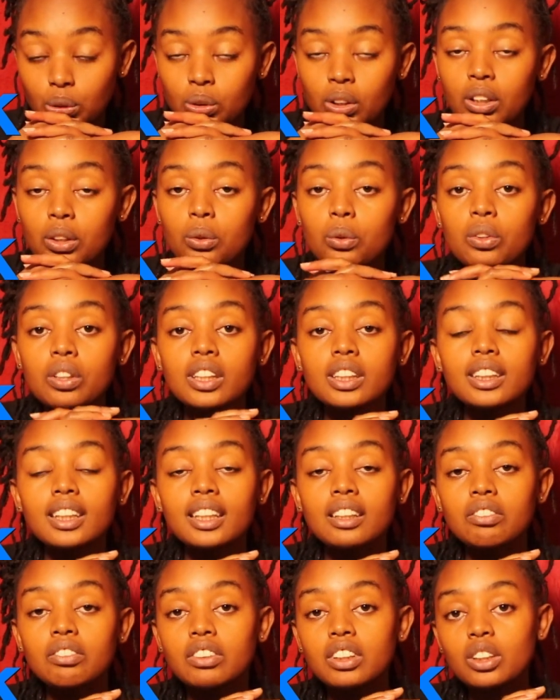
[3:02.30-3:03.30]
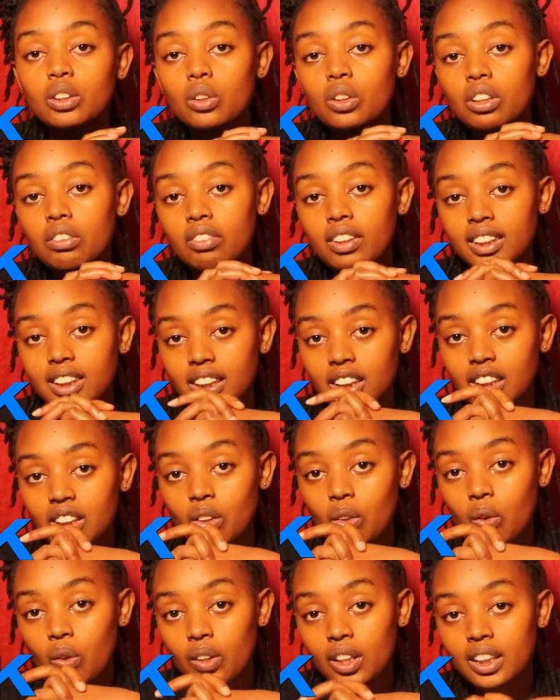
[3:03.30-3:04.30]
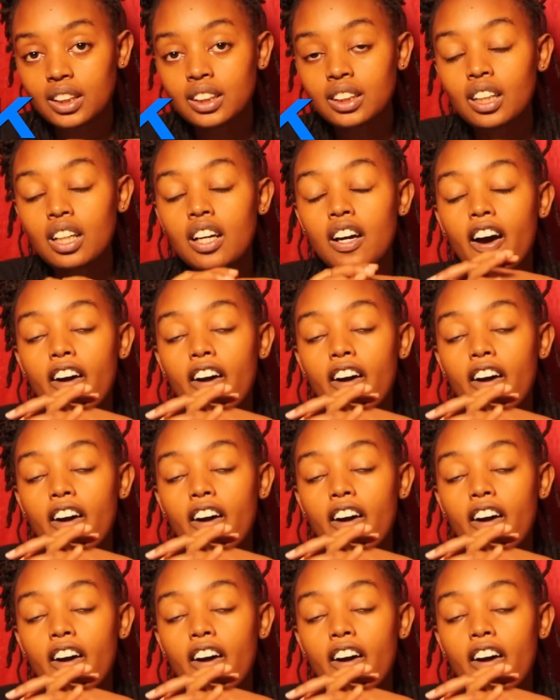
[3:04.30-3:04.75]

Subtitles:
you can do this at Finstock University College.